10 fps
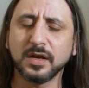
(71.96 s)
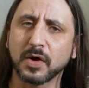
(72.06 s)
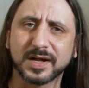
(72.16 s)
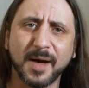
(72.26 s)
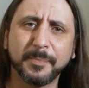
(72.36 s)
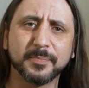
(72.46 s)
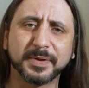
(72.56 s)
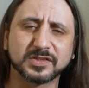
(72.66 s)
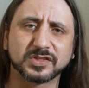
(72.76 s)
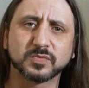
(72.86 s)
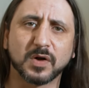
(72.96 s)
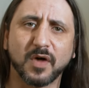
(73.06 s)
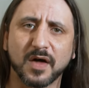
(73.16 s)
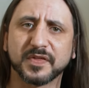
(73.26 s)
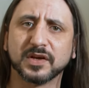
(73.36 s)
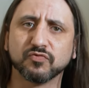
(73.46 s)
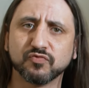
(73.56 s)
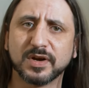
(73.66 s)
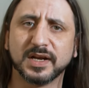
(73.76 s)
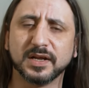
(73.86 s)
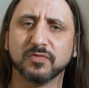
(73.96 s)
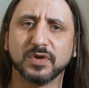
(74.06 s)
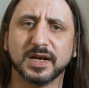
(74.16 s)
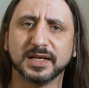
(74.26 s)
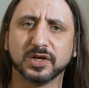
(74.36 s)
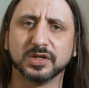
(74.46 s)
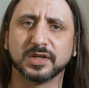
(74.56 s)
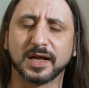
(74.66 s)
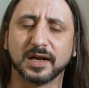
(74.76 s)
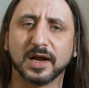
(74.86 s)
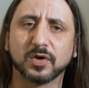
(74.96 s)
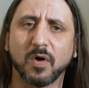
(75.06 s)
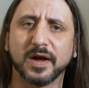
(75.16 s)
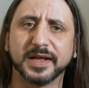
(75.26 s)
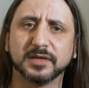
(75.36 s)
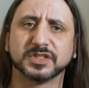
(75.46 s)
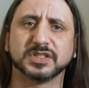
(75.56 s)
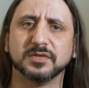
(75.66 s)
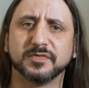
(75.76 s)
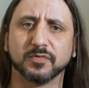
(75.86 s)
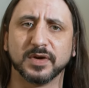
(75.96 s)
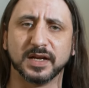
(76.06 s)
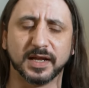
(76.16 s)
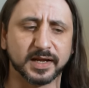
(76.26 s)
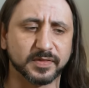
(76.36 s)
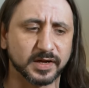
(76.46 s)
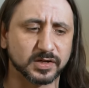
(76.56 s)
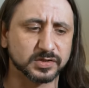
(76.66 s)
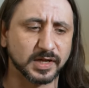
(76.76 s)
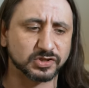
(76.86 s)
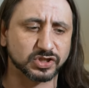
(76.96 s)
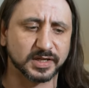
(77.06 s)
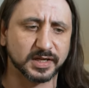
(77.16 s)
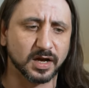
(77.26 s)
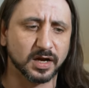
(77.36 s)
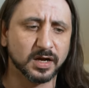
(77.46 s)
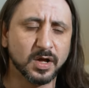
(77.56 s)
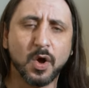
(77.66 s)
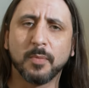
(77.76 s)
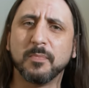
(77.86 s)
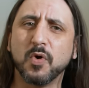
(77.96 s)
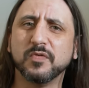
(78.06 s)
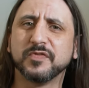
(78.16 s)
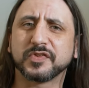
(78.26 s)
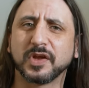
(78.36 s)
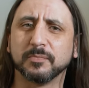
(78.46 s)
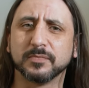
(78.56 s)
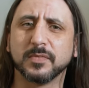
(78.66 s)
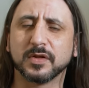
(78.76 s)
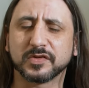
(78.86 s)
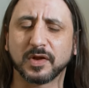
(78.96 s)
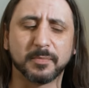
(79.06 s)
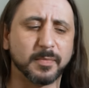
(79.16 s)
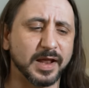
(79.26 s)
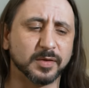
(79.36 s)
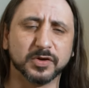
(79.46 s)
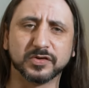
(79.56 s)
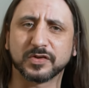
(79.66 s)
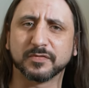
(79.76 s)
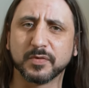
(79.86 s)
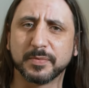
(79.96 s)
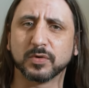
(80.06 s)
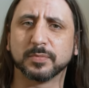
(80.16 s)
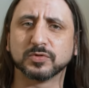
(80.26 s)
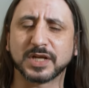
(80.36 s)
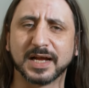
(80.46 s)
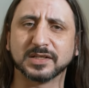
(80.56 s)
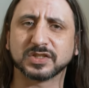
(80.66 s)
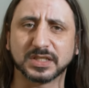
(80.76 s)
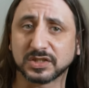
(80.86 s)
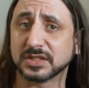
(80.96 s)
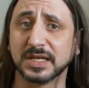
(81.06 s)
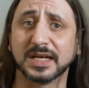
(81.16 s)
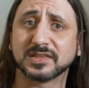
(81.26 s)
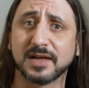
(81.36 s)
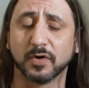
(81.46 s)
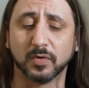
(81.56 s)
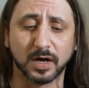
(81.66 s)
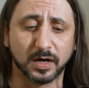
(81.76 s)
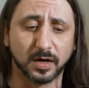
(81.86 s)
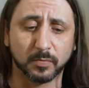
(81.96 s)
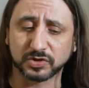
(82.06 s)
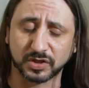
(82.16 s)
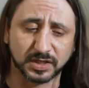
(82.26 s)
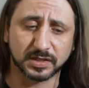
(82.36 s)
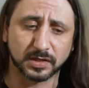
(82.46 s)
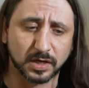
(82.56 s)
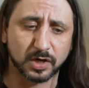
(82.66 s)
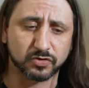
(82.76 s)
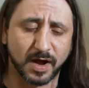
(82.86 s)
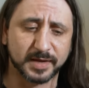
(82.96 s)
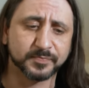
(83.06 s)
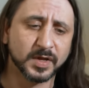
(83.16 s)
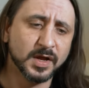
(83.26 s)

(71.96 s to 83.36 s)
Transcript: a couple of bits as well that I think are really, really good and quite innovative, really, that could actually move some elements of rebuildable tanks into the next level, which I think are great.